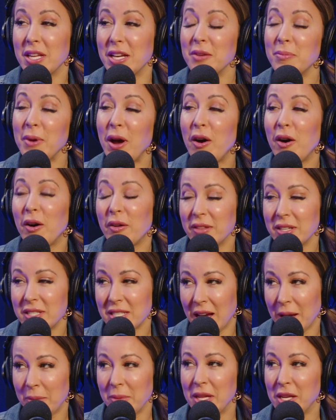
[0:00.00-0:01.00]
think about all the
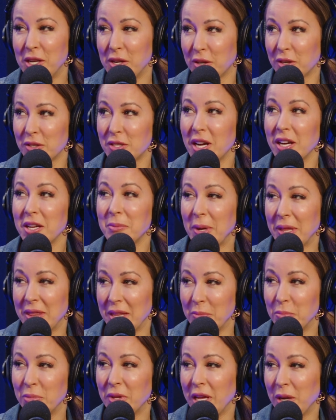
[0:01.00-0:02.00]
time that you're talking about
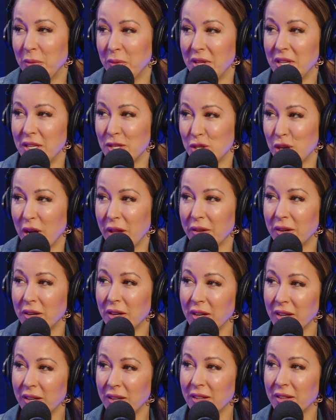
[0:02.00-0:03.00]
them playing with each
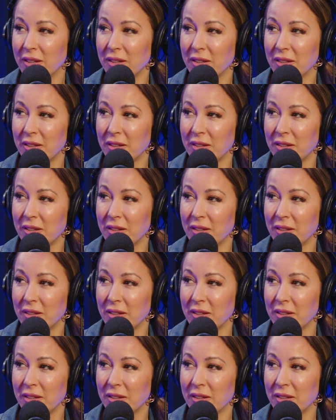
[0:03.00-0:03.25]
other.